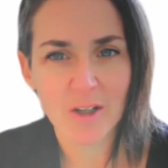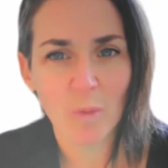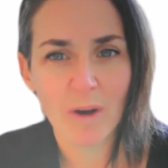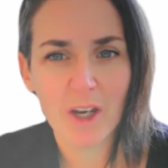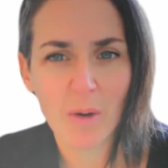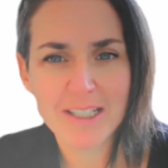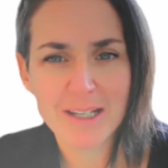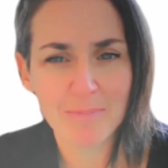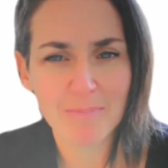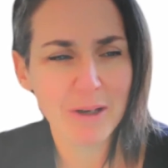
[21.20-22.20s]
We're going to
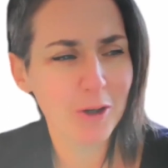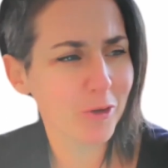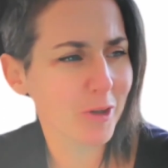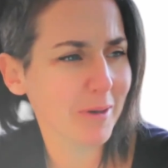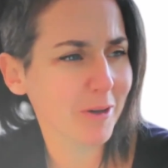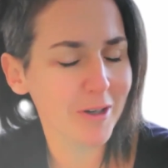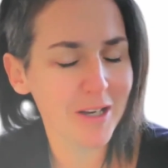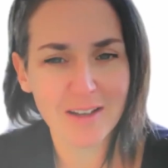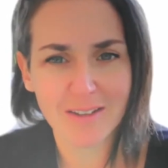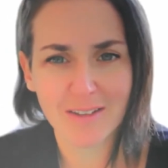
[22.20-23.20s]
build the
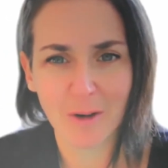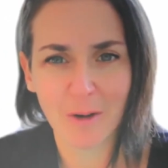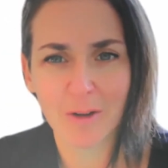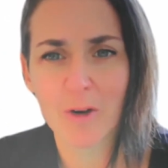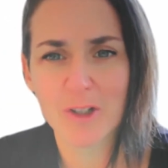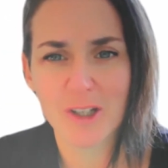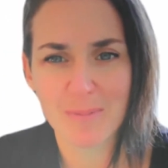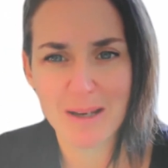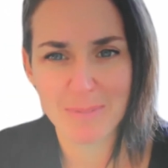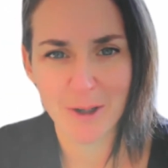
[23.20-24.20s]
building or launch the
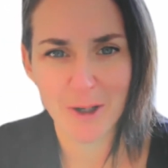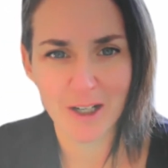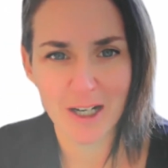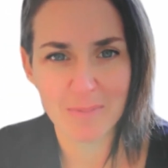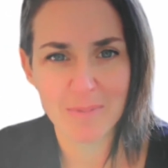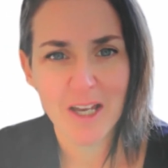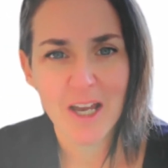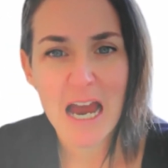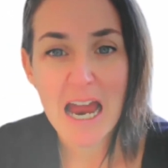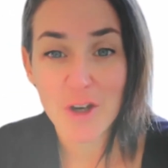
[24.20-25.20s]
big
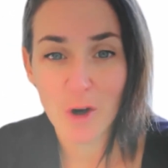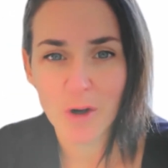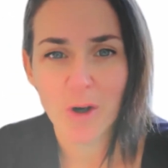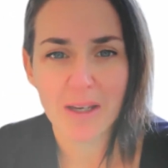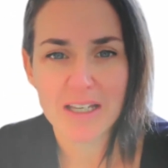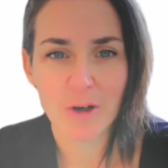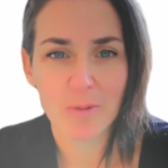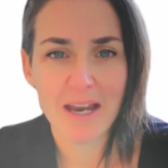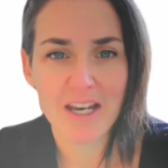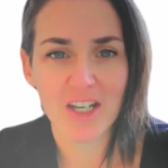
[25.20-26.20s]
program, and you're going into a
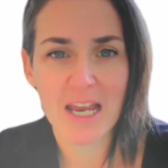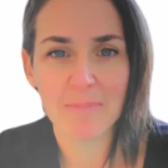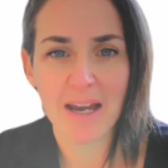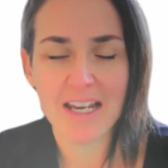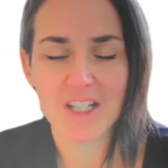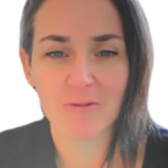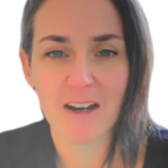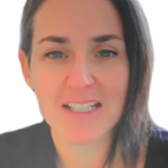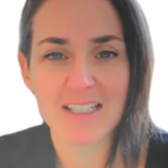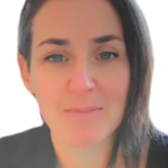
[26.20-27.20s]
major campaign to
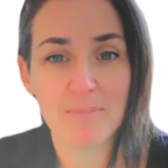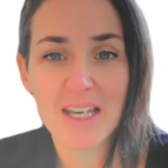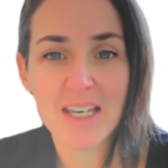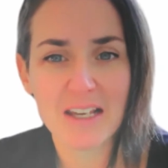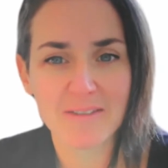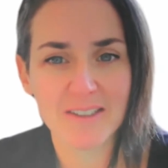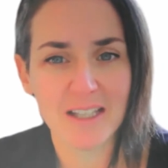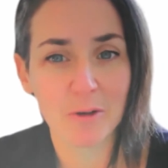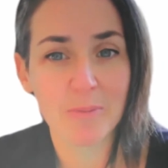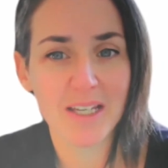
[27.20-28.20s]
raise the big gifts
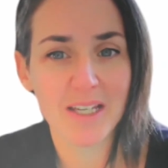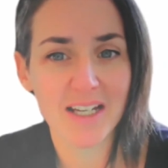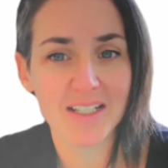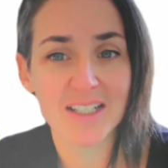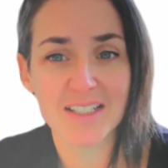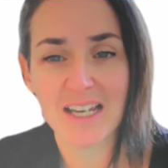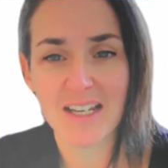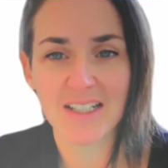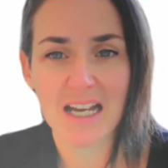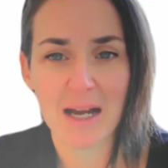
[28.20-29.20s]
that will be needed to see
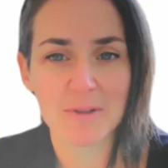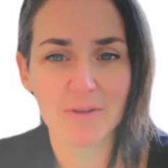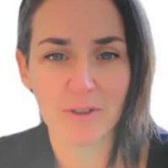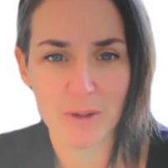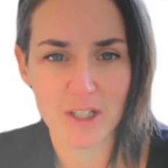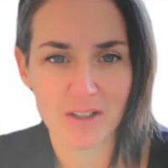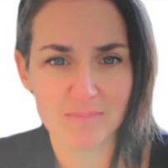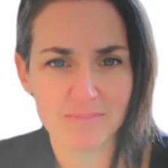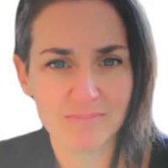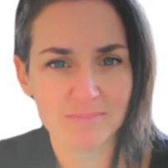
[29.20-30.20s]
it come to fruition.